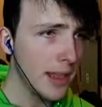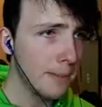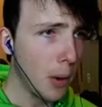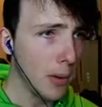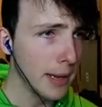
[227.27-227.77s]
are there
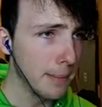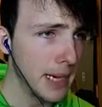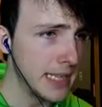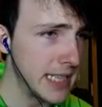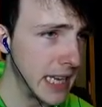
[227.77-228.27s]
bowling
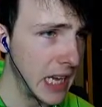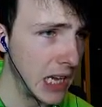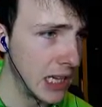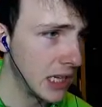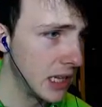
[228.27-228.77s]
pins
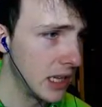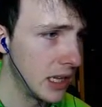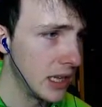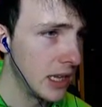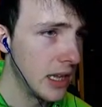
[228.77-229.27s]
here?
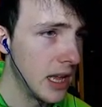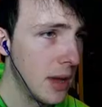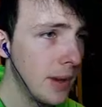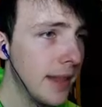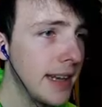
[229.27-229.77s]
But yeah,